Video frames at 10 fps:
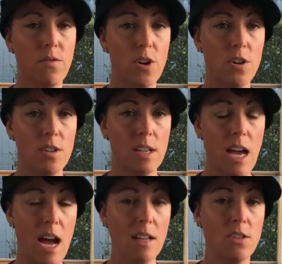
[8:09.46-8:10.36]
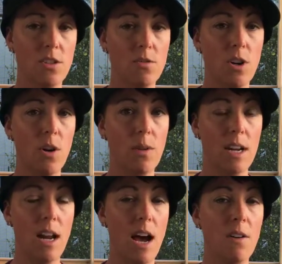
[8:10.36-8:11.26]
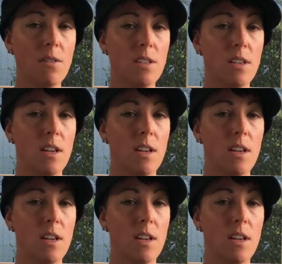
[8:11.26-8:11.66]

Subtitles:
furred cats do go in and out.